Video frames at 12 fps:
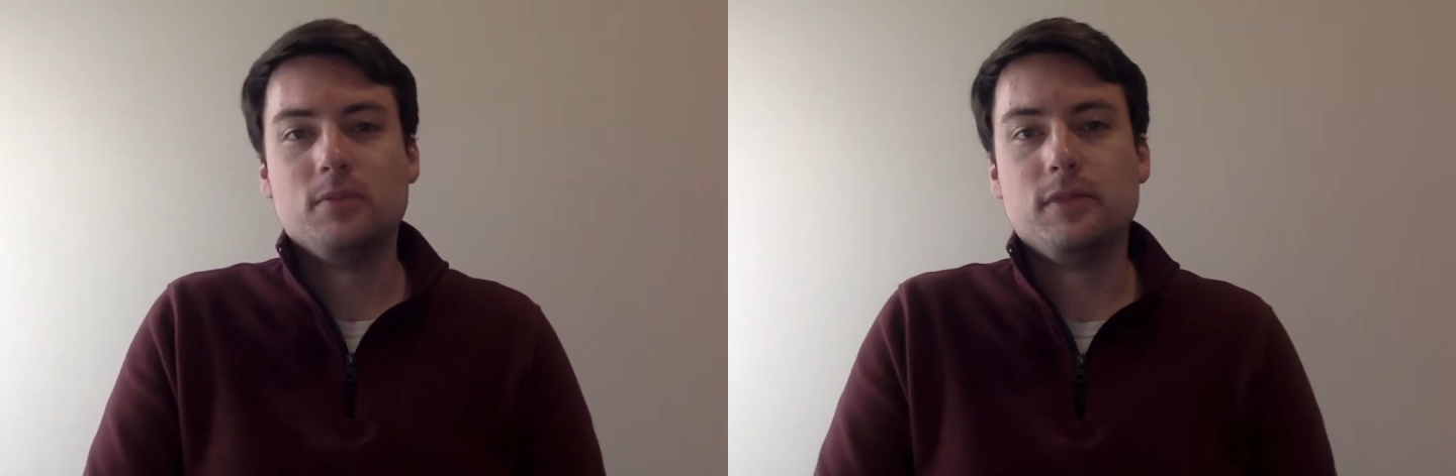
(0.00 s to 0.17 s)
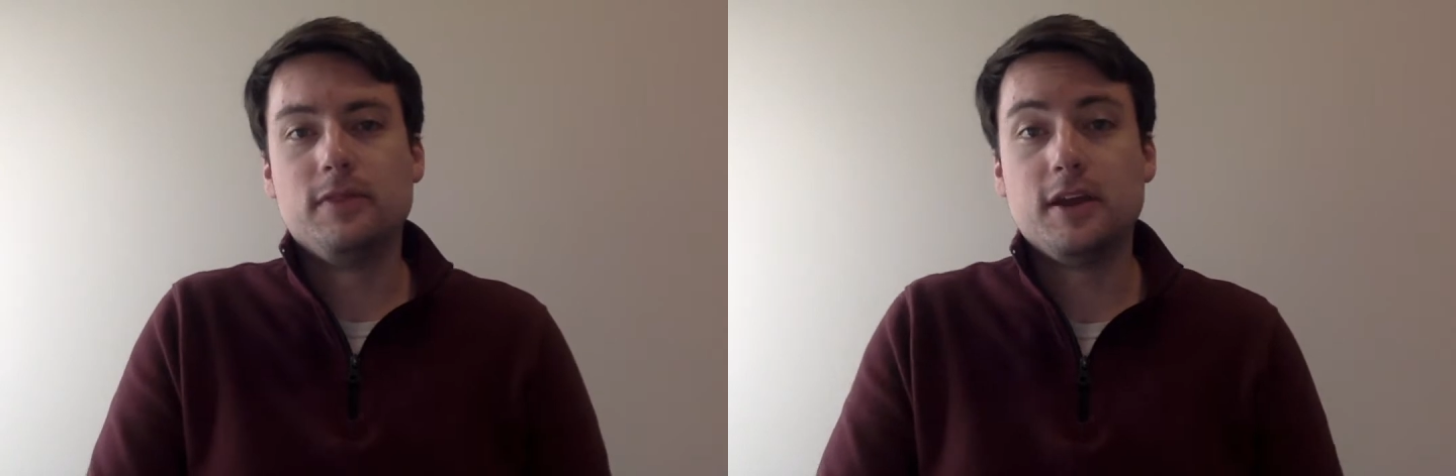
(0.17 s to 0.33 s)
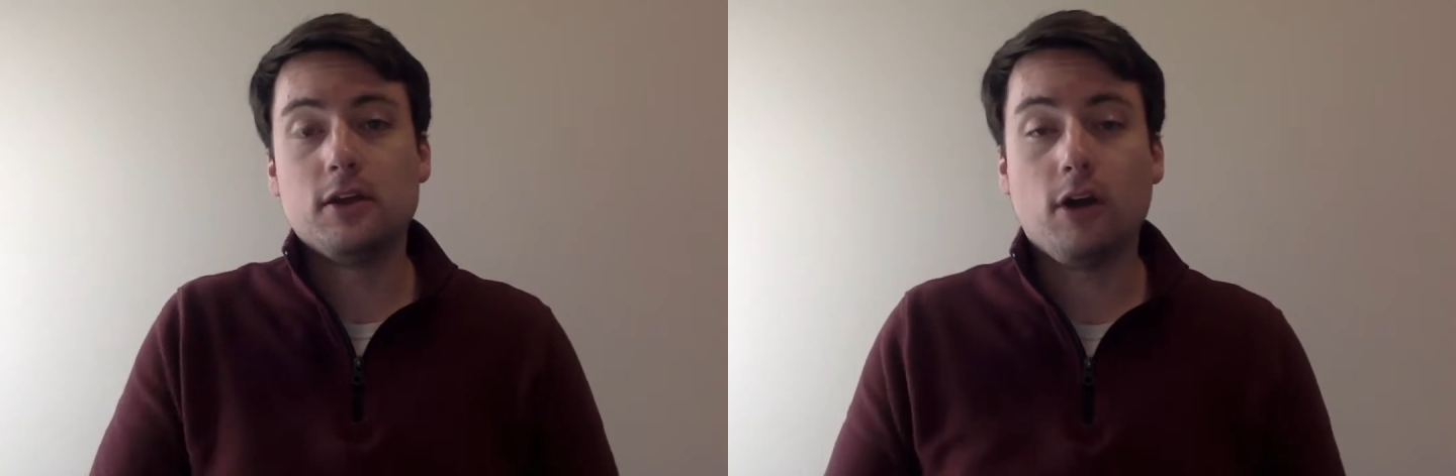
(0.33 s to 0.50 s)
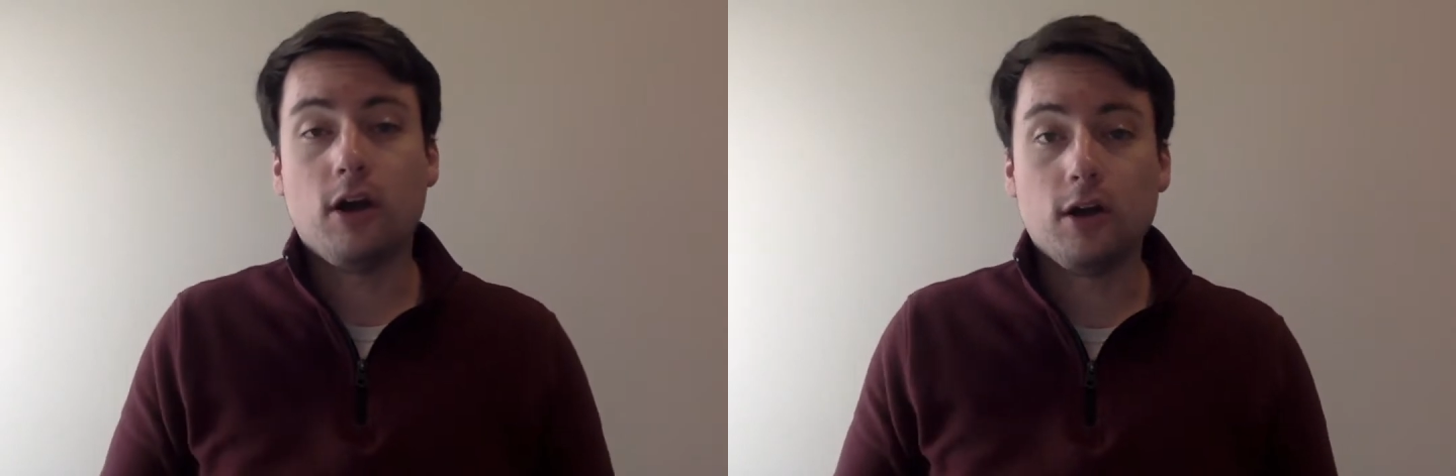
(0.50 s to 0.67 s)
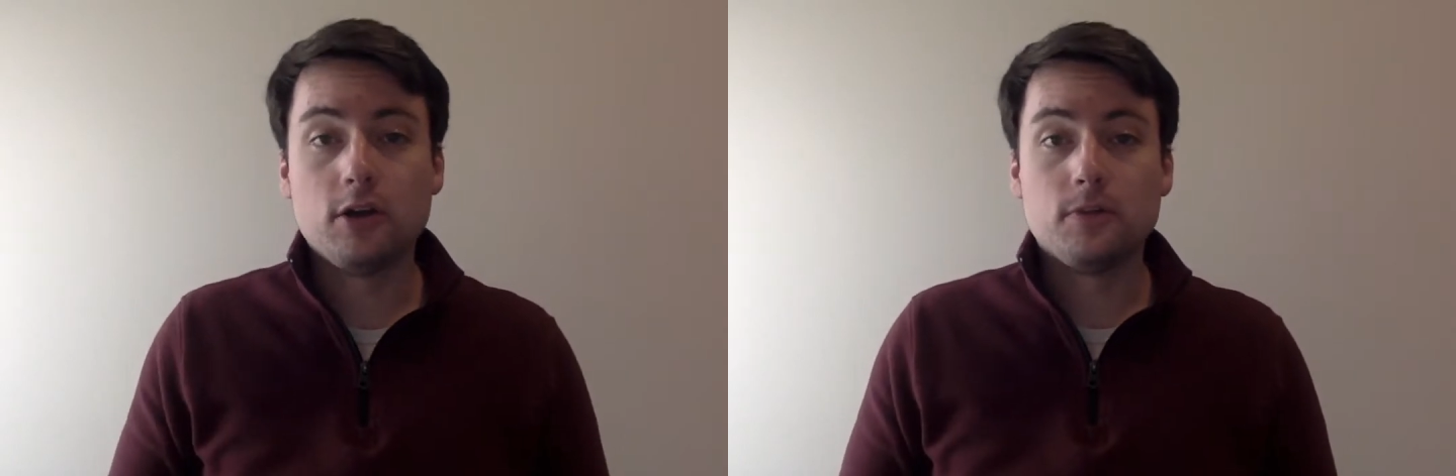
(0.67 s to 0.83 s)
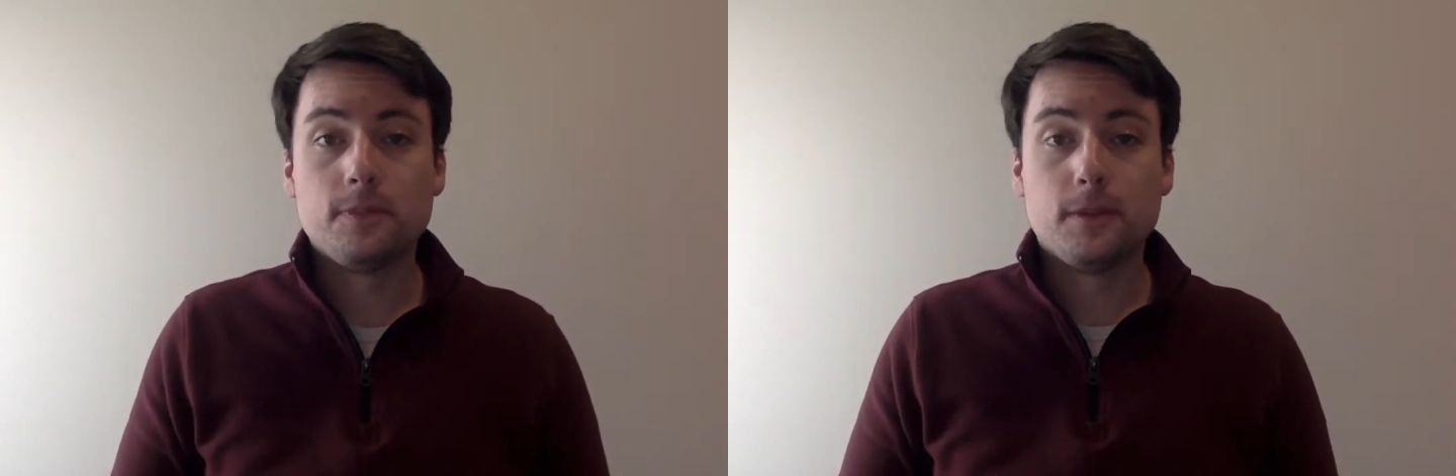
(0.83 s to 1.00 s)
there
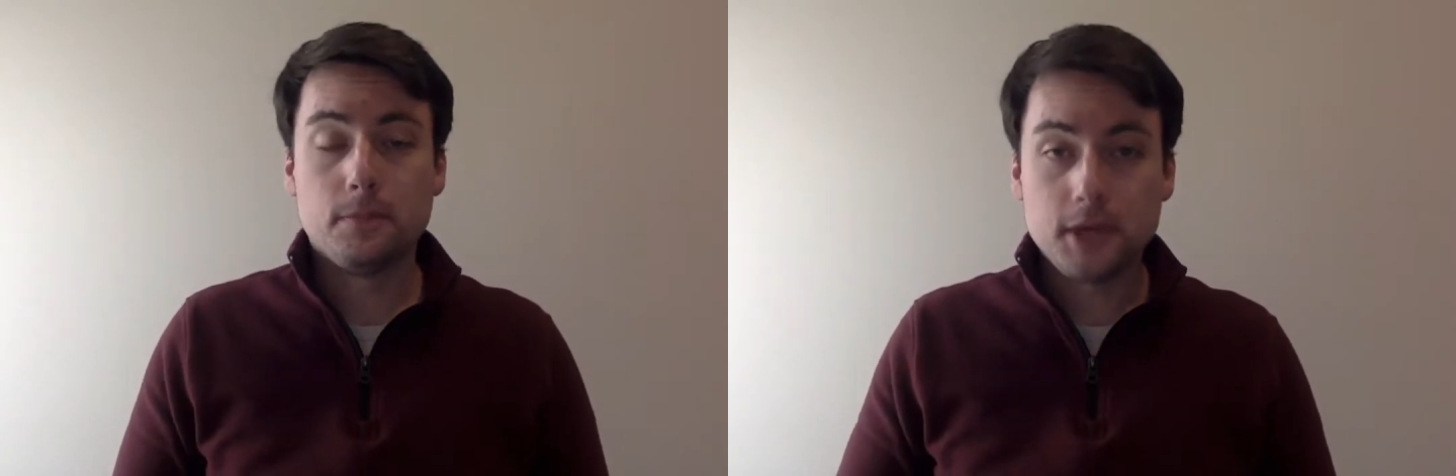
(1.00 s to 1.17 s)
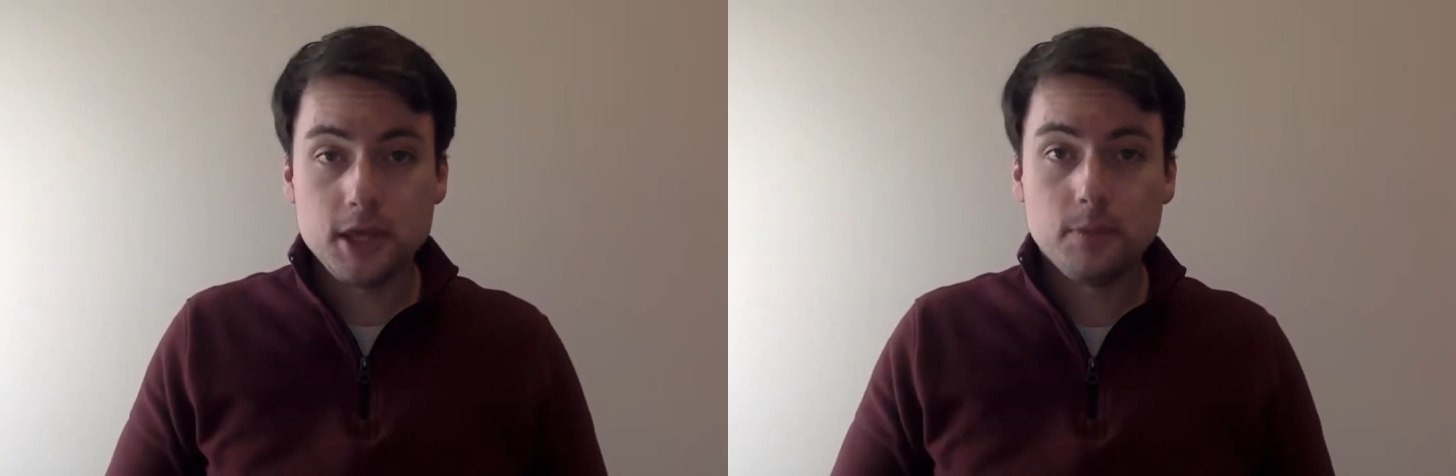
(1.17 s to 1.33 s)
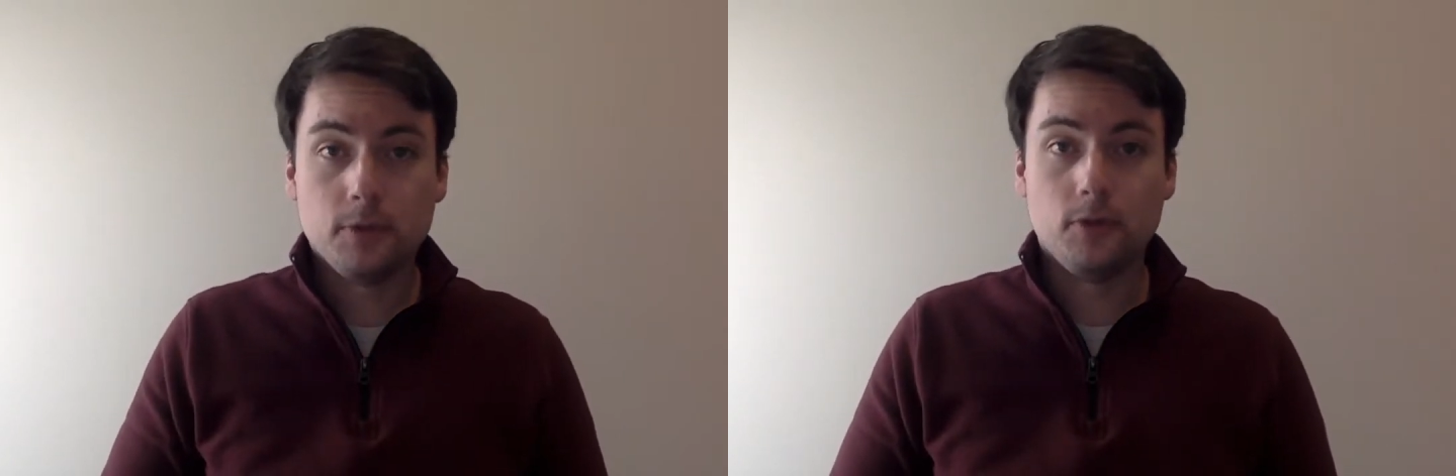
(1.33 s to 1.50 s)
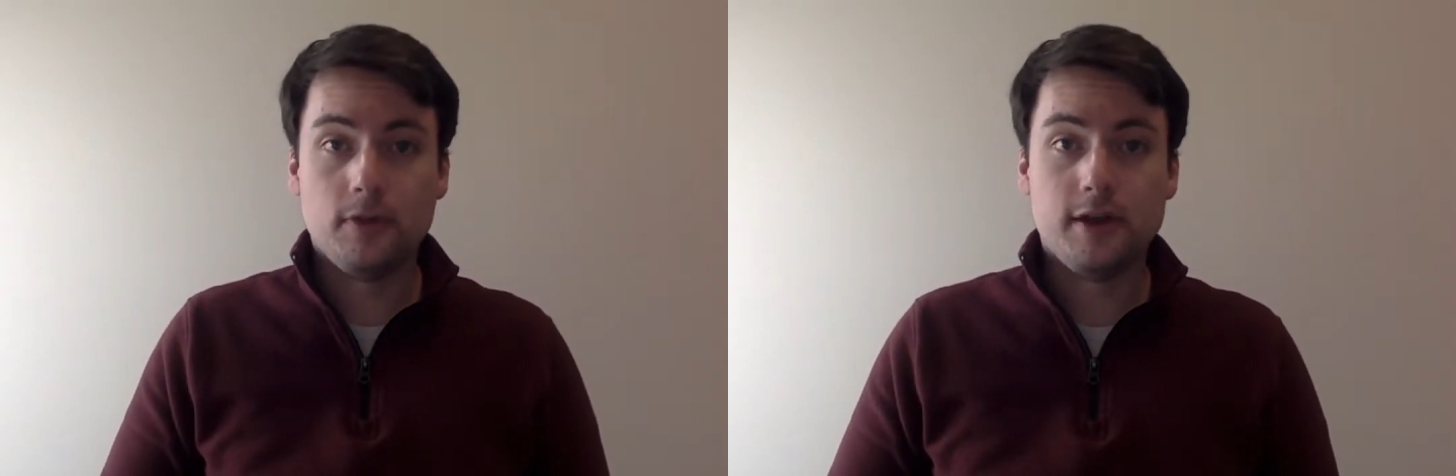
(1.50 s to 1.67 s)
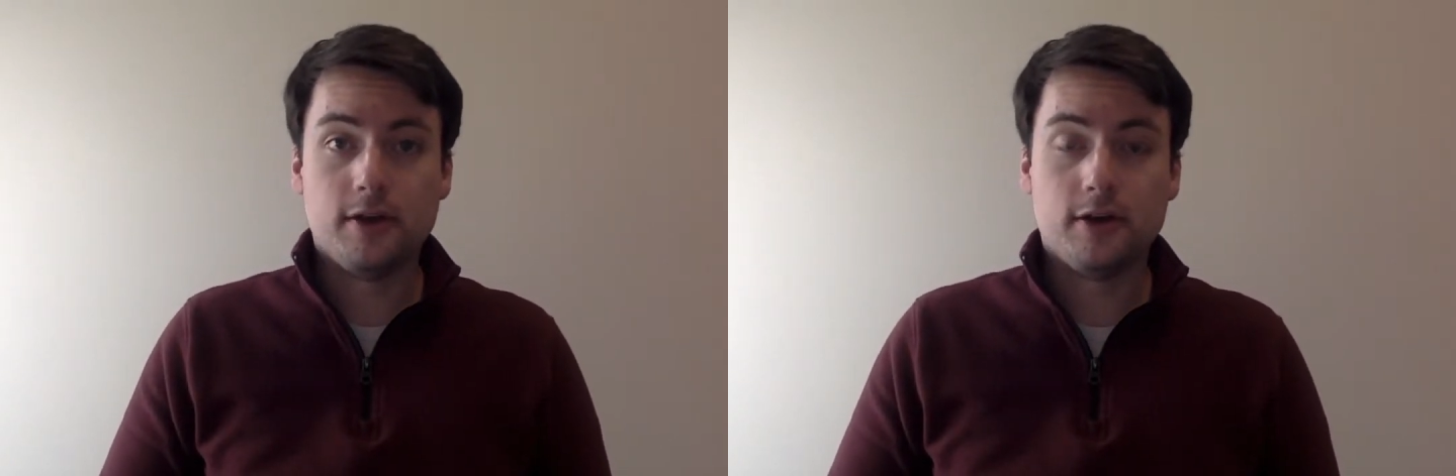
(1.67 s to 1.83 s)
are people that